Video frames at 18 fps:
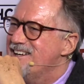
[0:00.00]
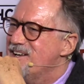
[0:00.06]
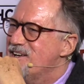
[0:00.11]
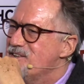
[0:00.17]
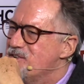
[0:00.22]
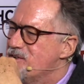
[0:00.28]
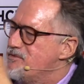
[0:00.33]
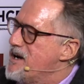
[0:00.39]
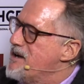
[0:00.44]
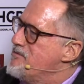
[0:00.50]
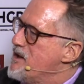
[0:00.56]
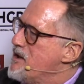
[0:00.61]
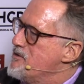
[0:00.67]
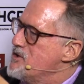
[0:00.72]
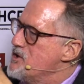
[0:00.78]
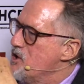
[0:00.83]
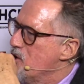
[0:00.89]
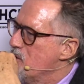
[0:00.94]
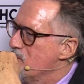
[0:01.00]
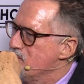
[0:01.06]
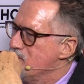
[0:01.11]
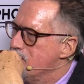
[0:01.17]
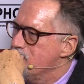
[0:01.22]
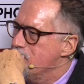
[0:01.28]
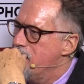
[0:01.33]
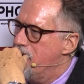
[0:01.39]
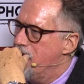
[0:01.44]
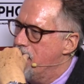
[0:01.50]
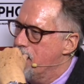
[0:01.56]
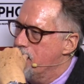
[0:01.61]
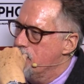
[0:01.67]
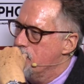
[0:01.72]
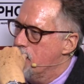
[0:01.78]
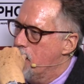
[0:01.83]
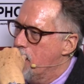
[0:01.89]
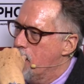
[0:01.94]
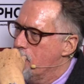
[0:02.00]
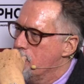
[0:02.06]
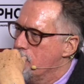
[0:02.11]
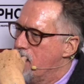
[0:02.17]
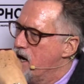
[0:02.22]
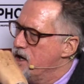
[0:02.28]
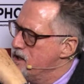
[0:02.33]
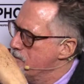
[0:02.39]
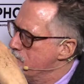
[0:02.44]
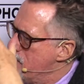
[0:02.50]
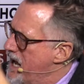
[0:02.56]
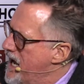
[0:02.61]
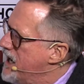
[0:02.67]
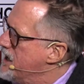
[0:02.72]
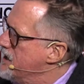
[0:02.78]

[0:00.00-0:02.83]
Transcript: So 5,000 of those. And are you back